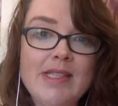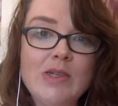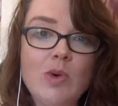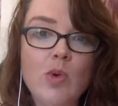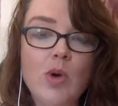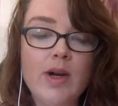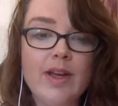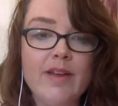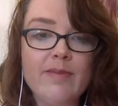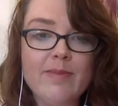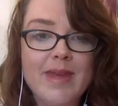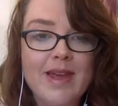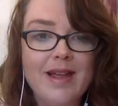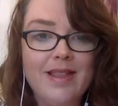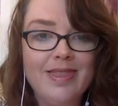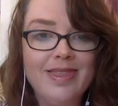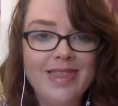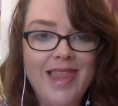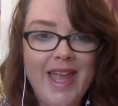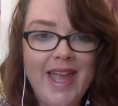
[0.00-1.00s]
or give me a
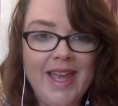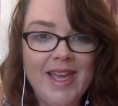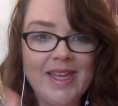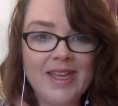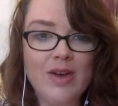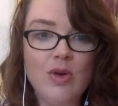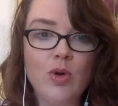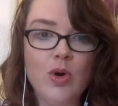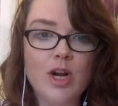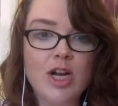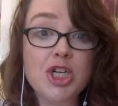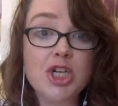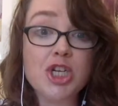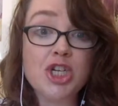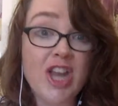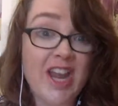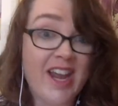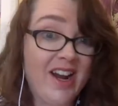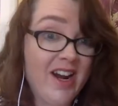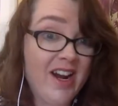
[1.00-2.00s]
like or a
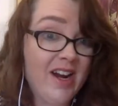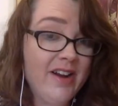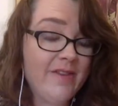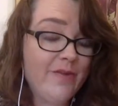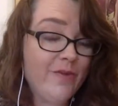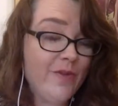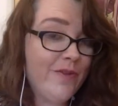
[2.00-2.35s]
share if